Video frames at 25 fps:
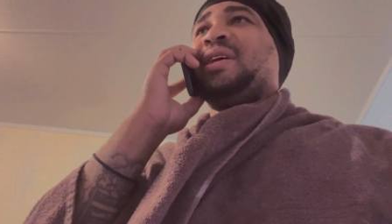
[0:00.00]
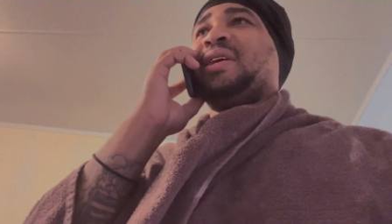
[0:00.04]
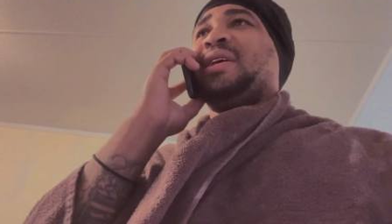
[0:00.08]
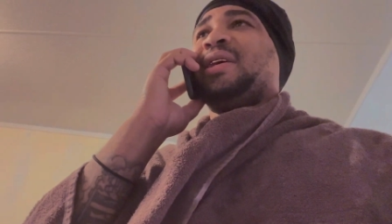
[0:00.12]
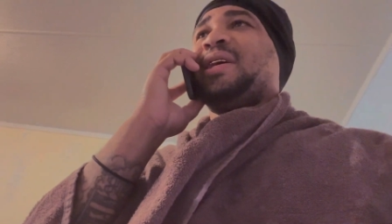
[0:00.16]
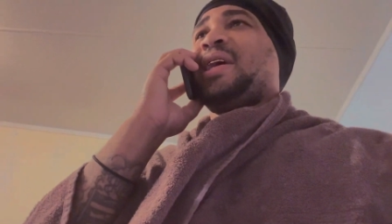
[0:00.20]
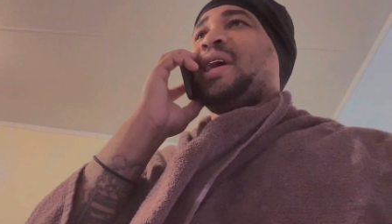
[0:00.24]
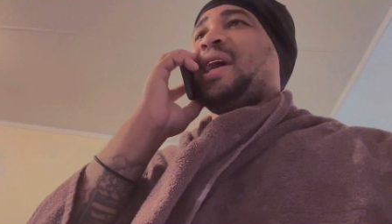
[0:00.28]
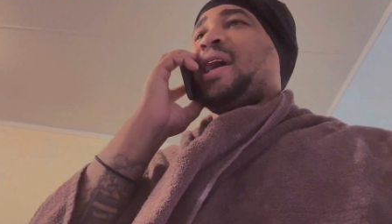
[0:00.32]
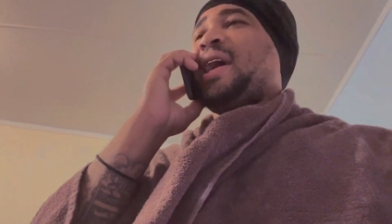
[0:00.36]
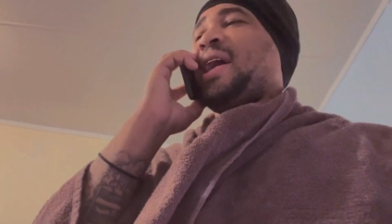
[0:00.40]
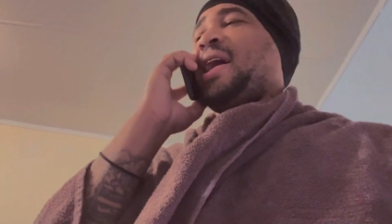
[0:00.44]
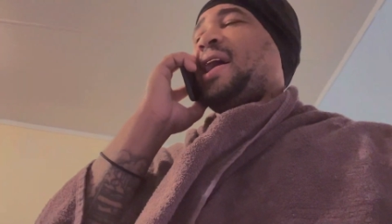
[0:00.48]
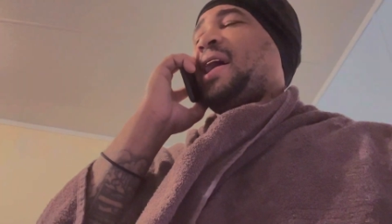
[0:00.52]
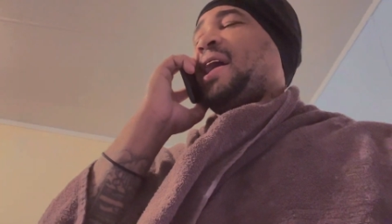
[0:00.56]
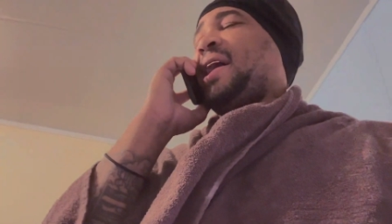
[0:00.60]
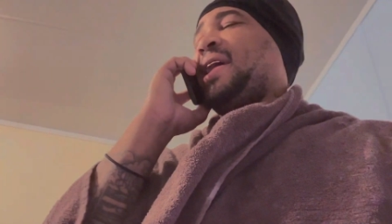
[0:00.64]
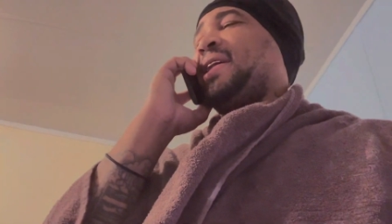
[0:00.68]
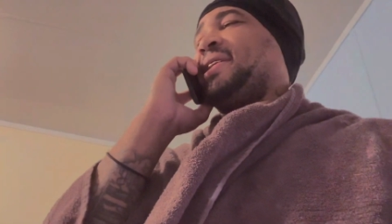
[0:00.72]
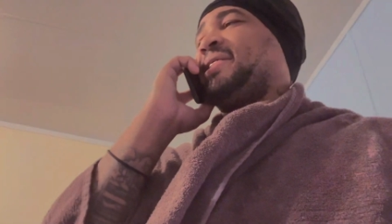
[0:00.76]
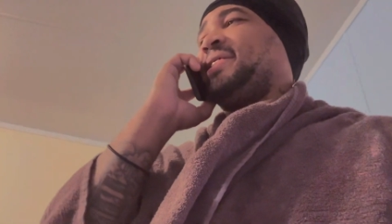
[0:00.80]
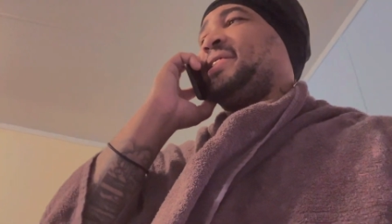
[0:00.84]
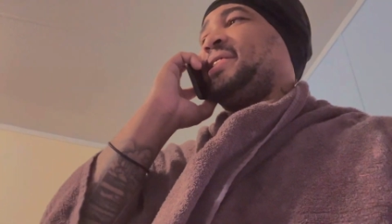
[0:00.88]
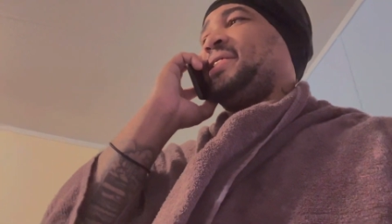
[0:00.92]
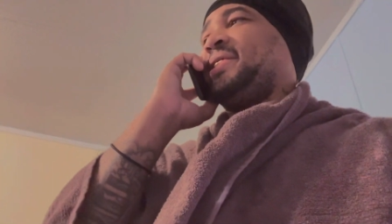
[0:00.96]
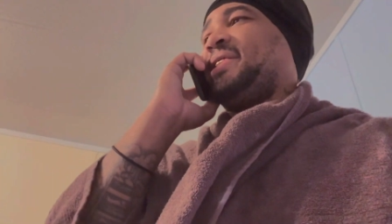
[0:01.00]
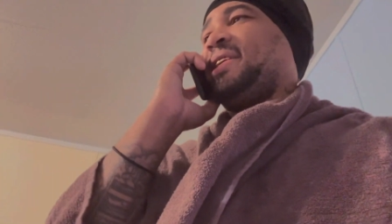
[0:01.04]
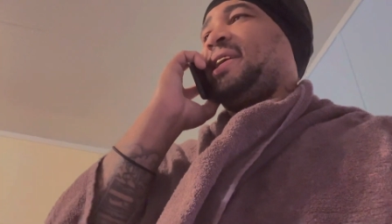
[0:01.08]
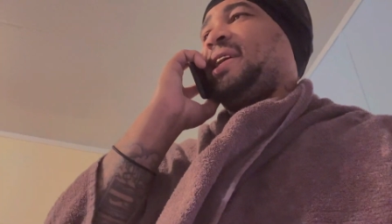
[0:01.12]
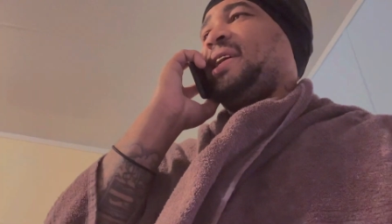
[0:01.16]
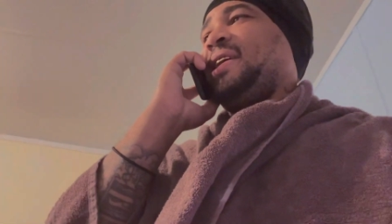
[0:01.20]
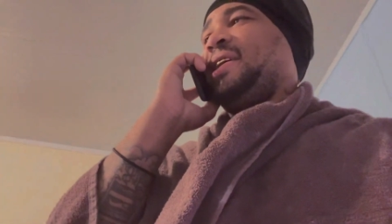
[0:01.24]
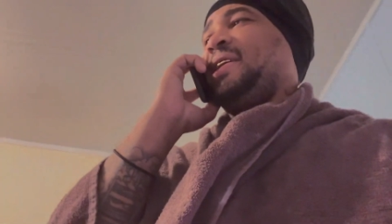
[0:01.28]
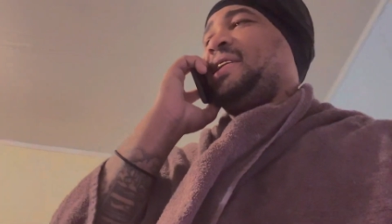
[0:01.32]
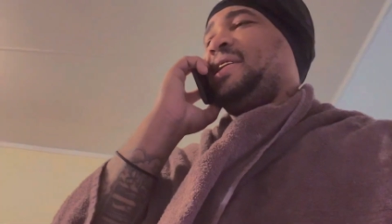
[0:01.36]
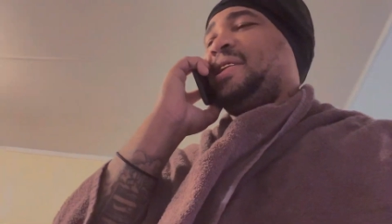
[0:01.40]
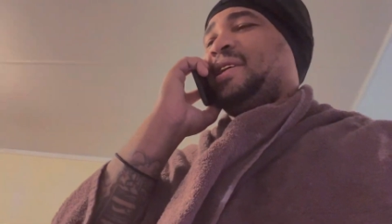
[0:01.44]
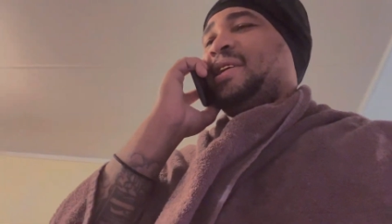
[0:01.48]
Yes,
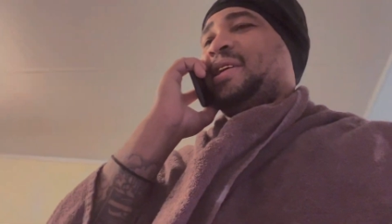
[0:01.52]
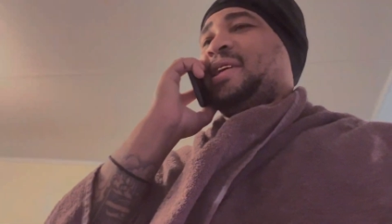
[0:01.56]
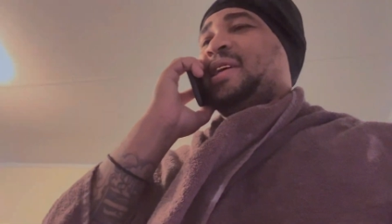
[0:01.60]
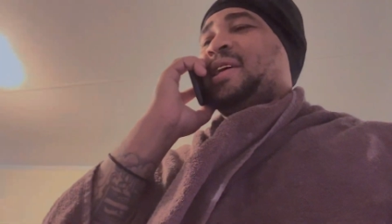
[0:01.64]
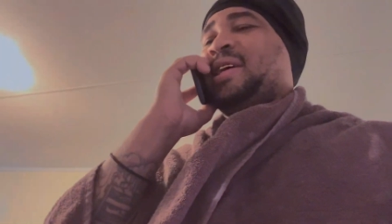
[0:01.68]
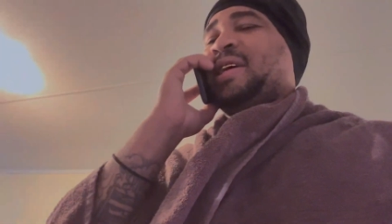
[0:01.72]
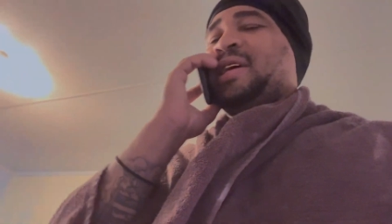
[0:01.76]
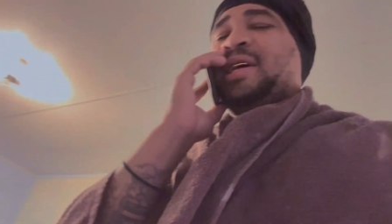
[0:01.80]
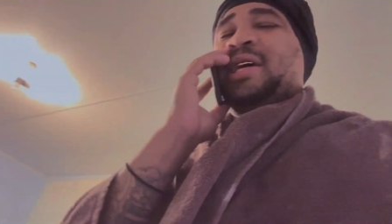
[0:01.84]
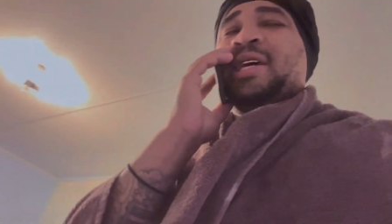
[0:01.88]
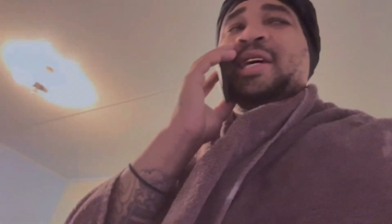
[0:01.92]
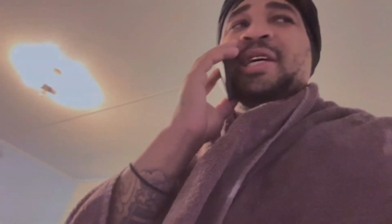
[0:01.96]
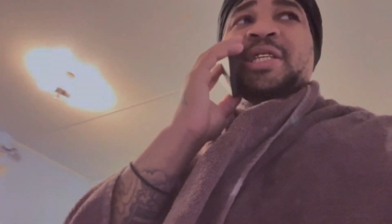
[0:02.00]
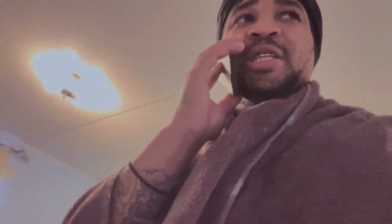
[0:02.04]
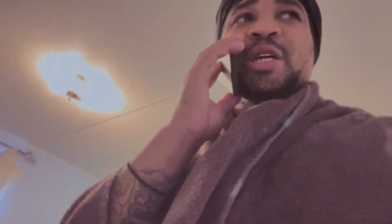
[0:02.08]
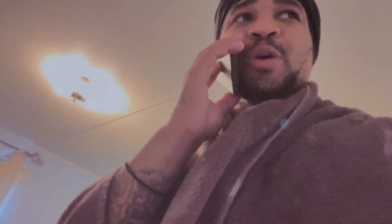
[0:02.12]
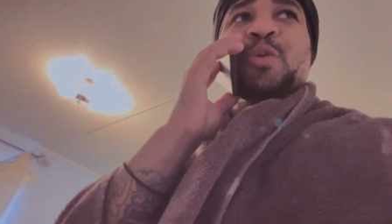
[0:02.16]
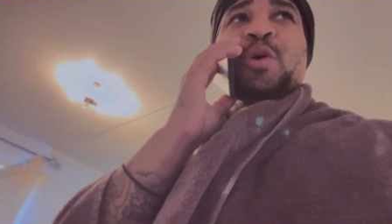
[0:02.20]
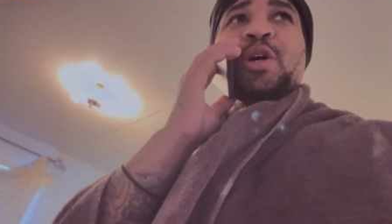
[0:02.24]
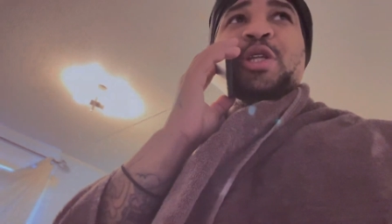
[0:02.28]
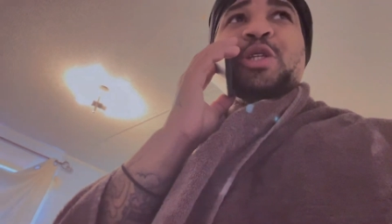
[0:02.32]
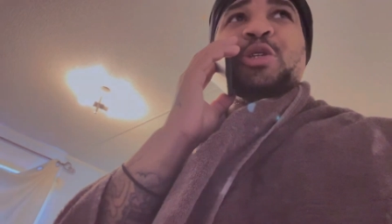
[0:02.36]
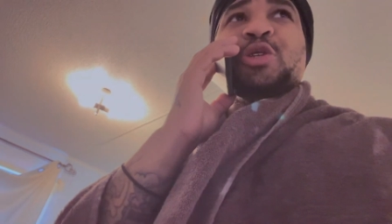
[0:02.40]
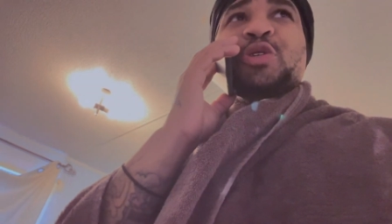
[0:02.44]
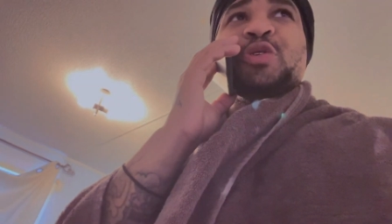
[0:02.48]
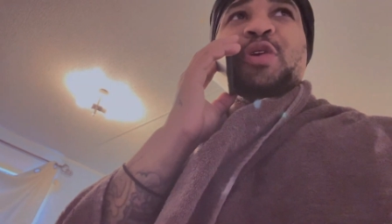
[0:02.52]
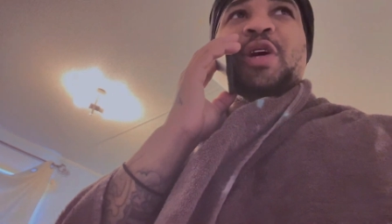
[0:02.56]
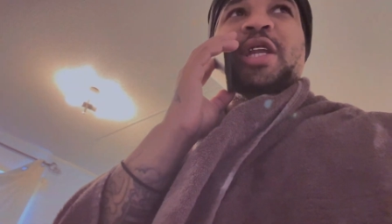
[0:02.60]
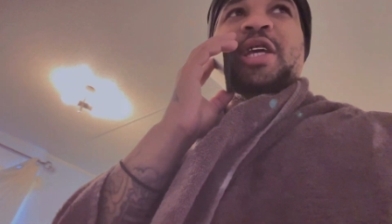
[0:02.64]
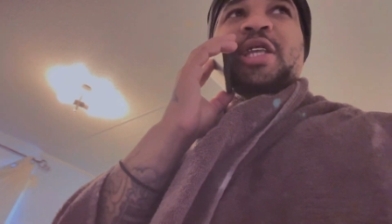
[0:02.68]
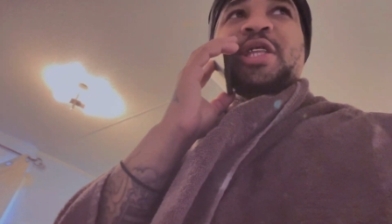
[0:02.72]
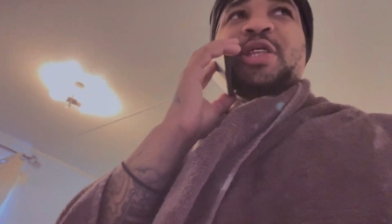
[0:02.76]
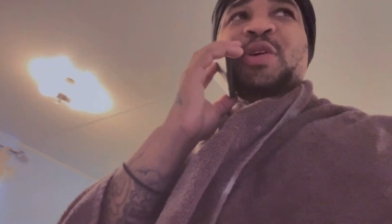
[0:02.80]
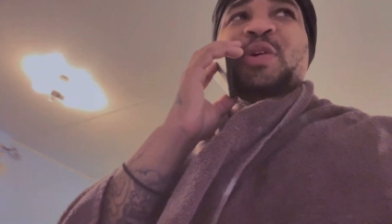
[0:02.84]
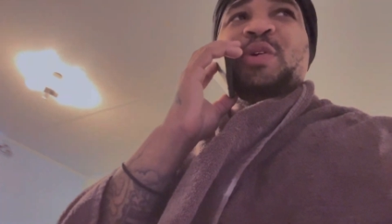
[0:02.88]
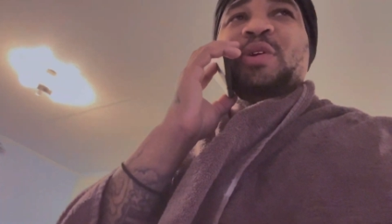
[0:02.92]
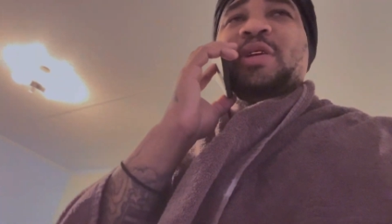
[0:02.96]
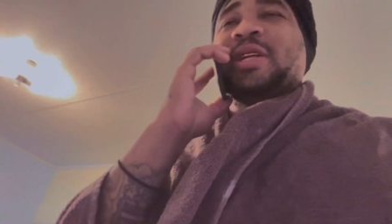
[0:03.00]
indeed. So what you trying to
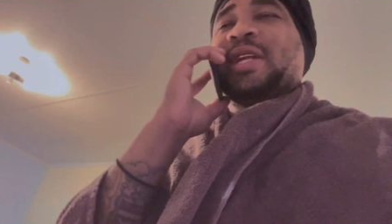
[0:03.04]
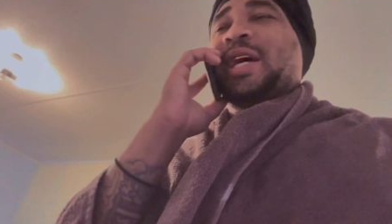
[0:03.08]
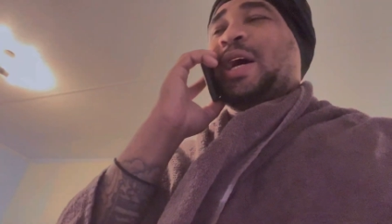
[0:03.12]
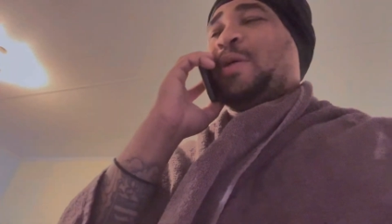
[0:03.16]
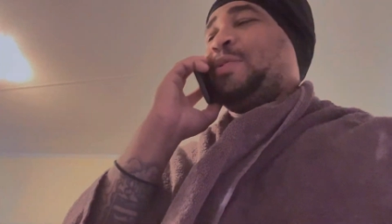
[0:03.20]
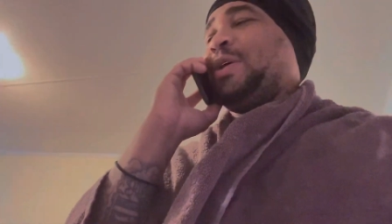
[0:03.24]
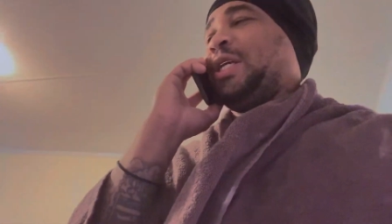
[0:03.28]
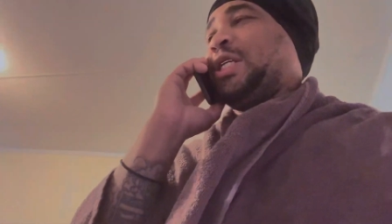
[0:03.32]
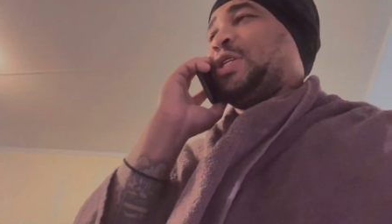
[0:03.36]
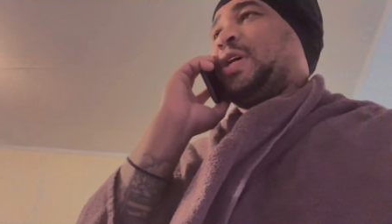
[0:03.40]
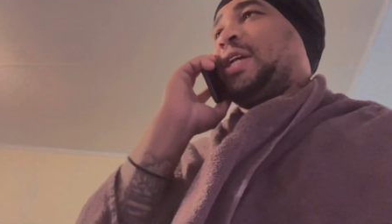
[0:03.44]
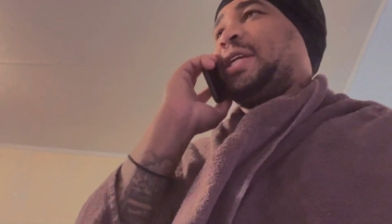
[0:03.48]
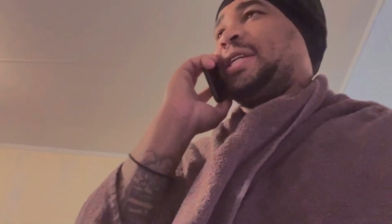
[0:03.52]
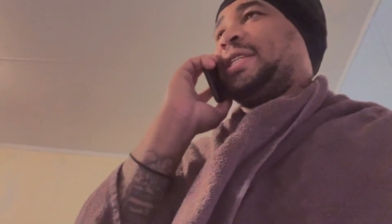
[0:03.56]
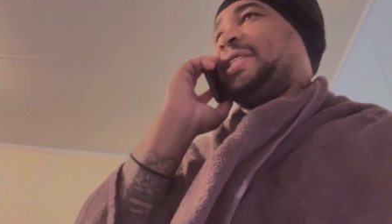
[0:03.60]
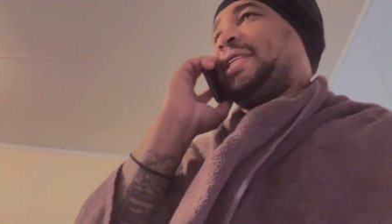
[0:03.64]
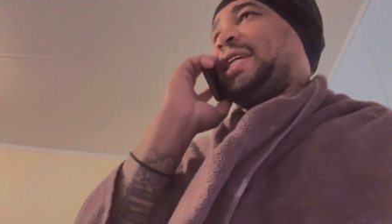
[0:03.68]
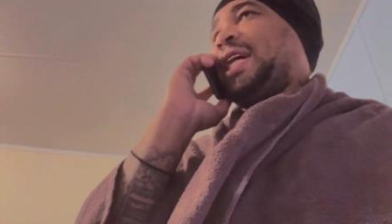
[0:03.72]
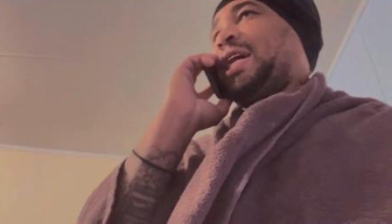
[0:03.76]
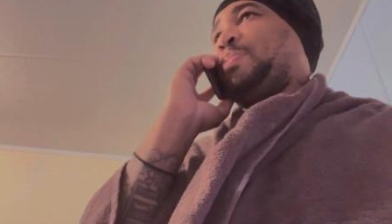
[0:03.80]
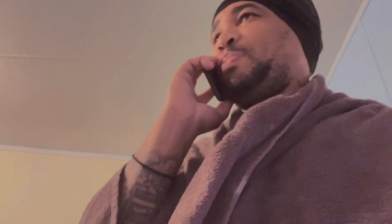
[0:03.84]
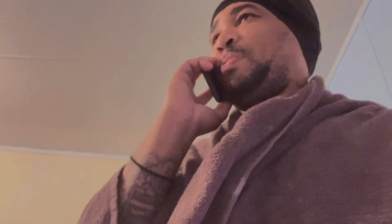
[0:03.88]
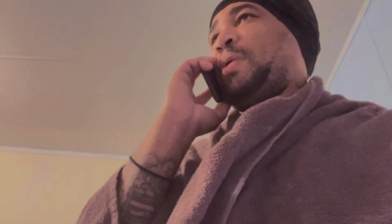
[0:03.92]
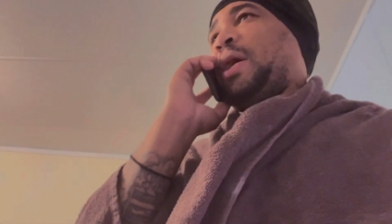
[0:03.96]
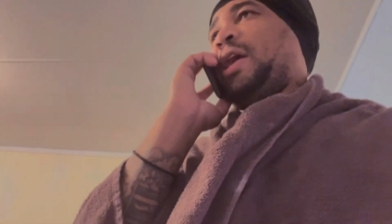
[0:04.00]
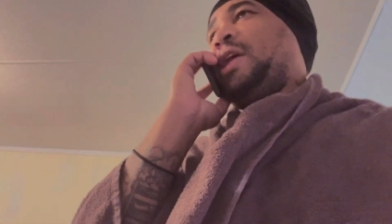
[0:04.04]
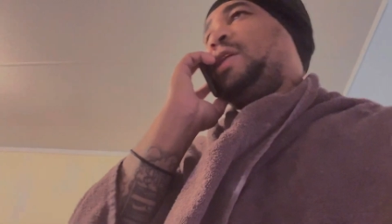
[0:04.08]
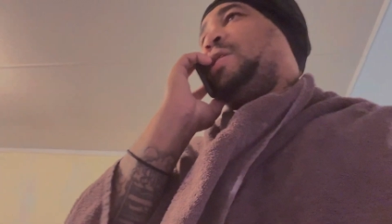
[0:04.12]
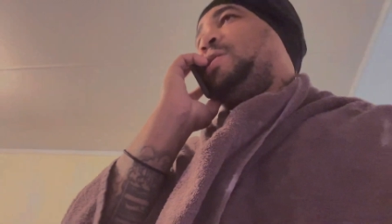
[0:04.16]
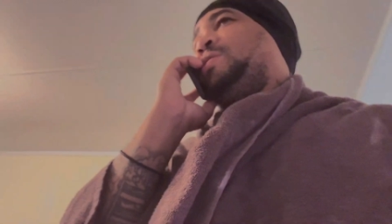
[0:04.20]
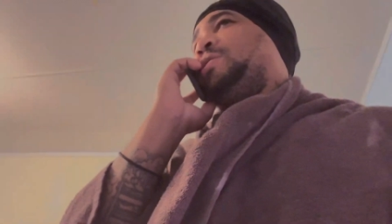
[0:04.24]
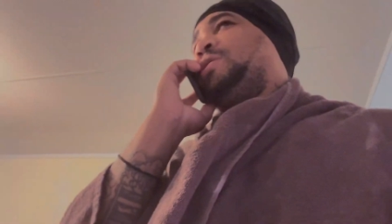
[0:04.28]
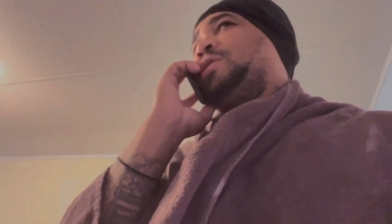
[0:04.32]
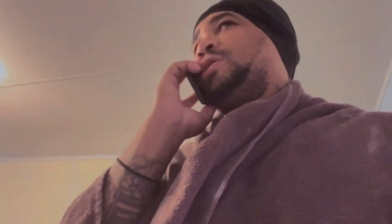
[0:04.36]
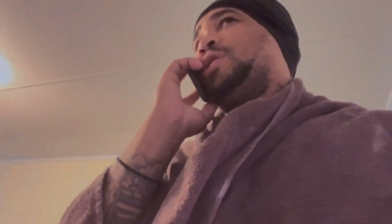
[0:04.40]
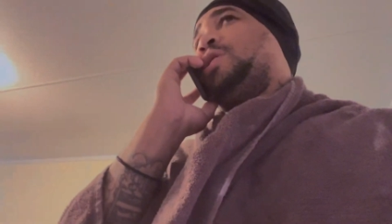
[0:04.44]
do tonight? We trying to step out?